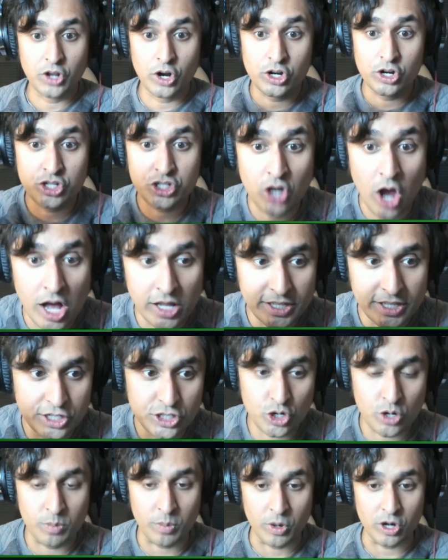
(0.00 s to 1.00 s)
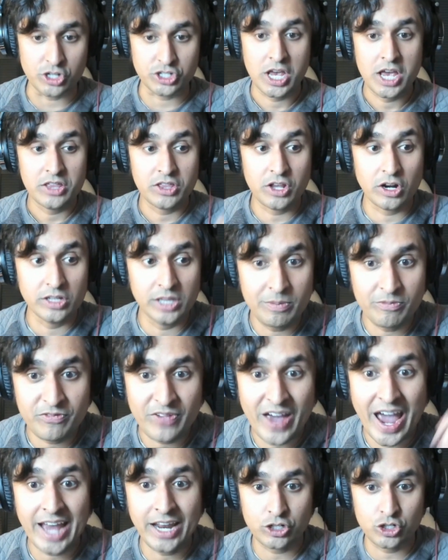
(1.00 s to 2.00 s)
There are solid tumors, there are
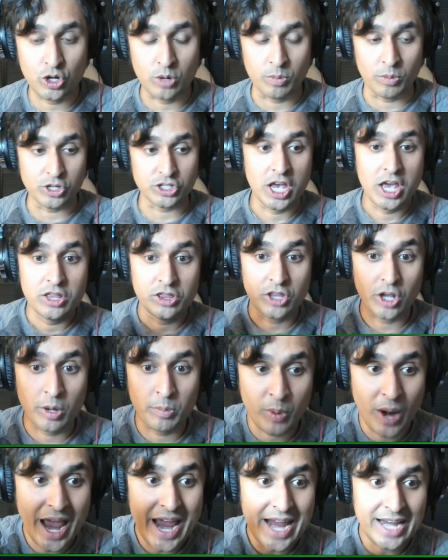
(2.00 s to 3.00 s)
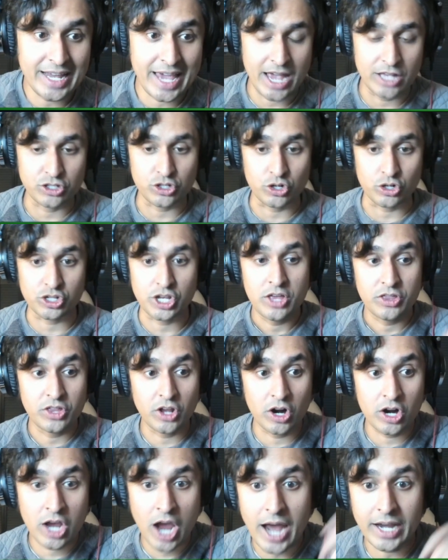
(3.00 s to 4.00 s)
lymphatic tumors, there are brain cancers,
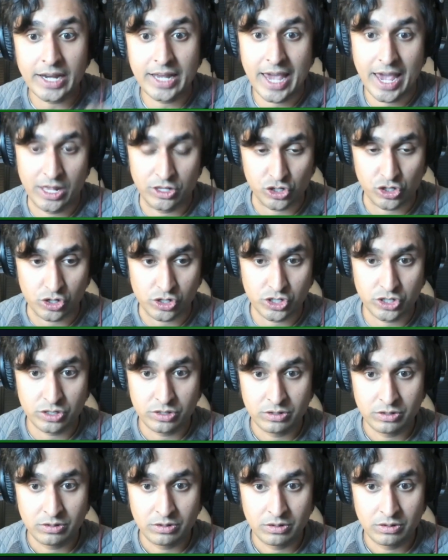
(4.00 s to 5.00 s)
there are gut cancers.